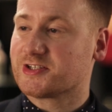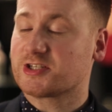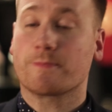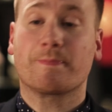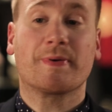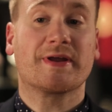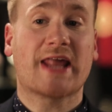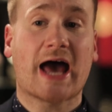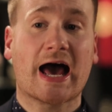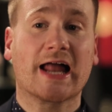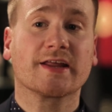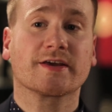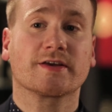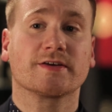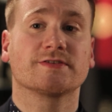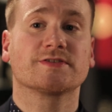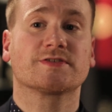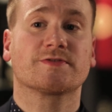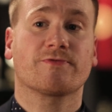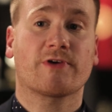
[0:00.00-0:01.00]
So
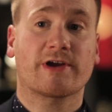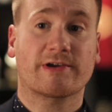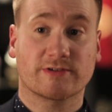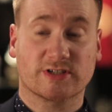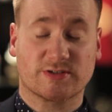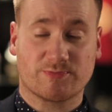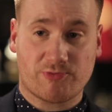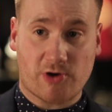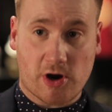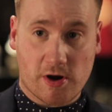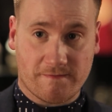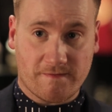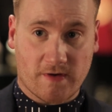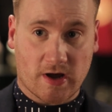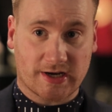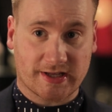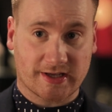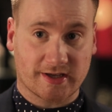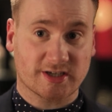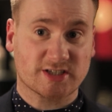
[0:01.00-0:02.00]
Penhaligon's fragrance
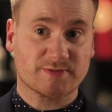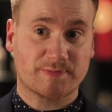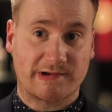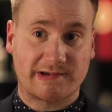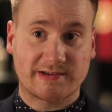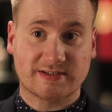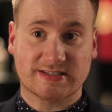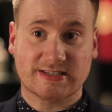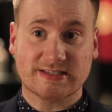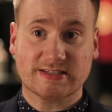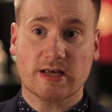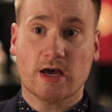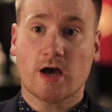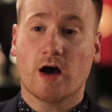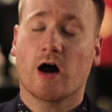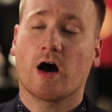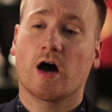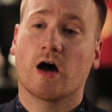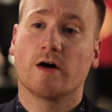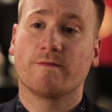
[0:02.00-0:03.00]
profiling experiences
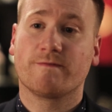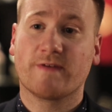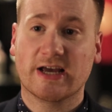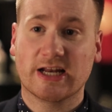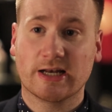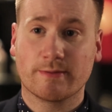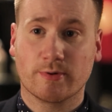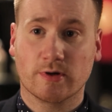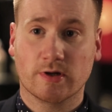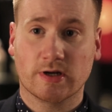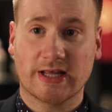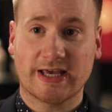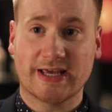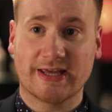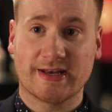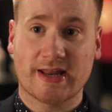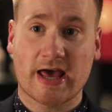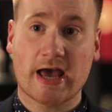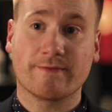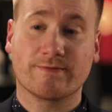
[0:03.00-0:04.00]
are available
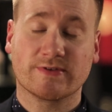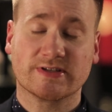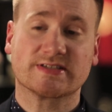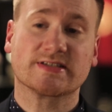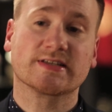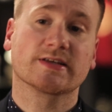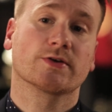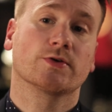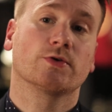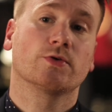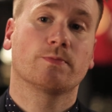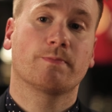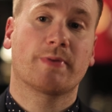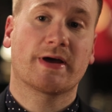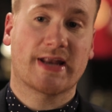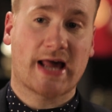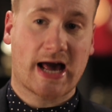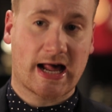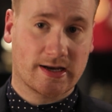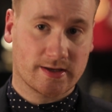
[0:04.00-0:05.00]
in every single
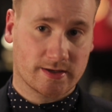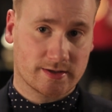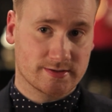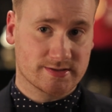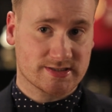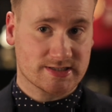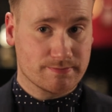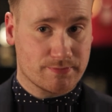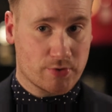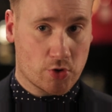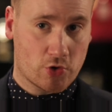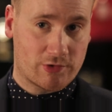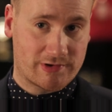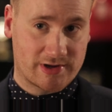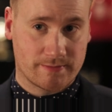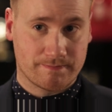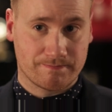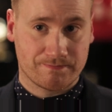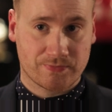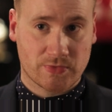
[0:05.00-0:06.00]
Penhaligon's Emporium.